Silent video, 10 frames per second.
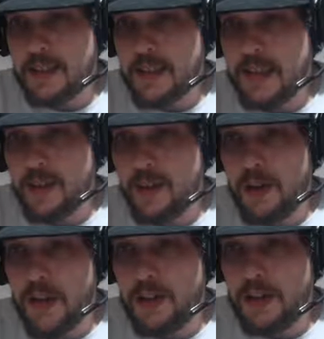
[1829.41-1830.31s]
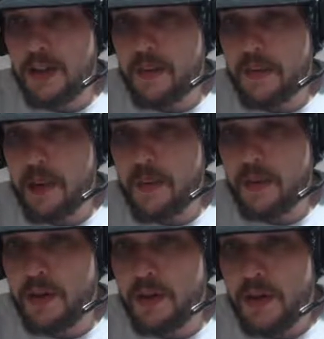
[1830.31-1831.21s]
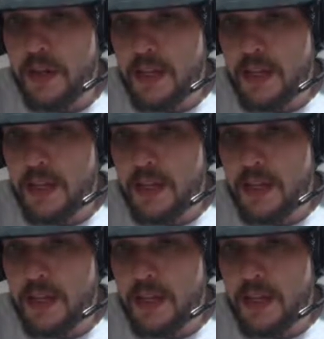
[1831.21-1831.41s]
stand tall at the end of the pay-per-view?